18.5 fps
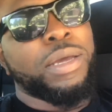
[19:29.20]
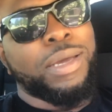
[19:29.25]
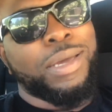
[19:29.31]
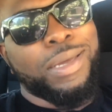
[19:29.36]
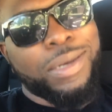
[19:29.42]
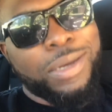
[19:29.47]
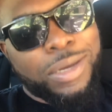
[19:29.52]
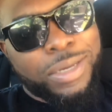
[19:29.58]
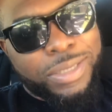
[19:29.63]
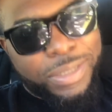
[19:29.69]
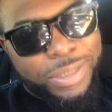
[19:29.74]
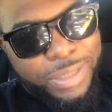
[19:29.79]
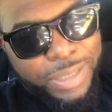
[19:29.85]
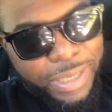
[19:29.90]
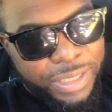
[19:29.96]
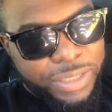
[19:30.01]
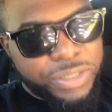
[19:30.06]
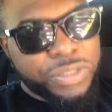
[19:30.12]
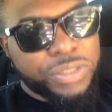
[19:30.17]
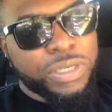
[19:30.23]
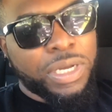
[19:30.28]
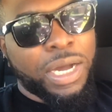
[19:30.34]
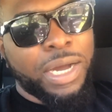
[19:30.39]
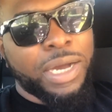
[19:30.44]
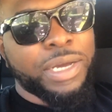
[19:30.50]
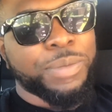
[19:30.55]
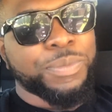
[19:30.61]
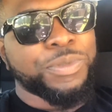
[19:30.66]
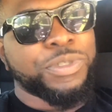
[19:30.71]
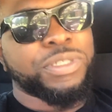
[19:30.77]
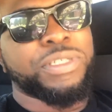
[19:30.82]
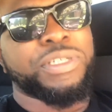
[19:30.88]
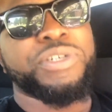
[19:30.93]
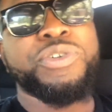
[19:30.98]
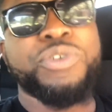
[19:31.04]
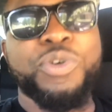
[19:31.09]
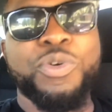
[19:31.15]
And yes, I am
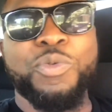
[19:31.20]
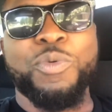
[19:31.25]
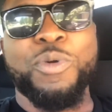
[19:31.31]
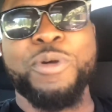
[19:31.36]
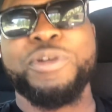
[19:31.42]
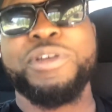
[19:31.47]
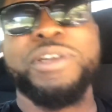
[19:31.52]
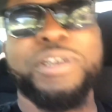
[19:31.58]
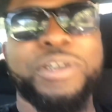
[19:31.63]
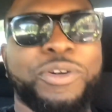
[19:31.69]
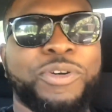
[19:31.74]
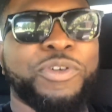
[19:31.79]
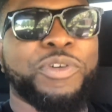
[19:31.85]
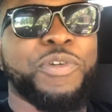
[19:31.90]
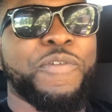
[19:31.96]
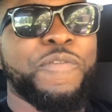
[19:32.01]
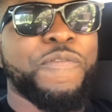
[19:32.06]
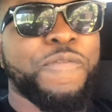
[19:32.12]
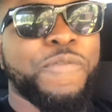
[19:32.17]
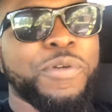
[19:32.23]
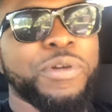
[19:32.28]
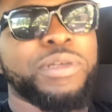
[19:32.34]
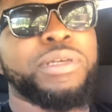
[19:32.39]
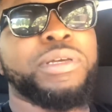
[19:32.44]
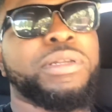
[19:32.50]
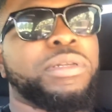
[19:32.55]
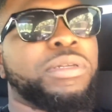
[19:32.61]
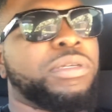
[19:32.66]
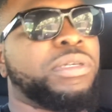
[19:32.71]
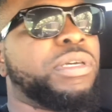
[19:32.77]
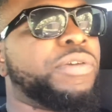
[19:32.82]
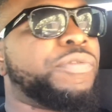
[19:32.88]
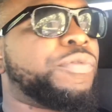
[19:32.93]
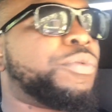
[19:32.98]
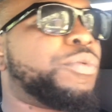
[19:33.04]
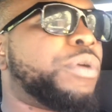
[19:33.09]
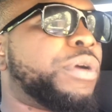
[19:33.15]
still working on the freaking
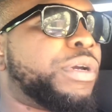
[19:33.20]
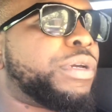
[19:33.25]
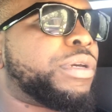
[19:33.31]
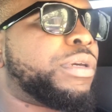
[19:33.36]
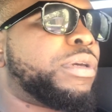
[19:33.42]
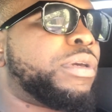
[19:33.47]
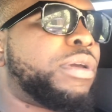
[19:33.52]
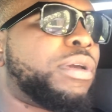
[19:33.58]
giveaway,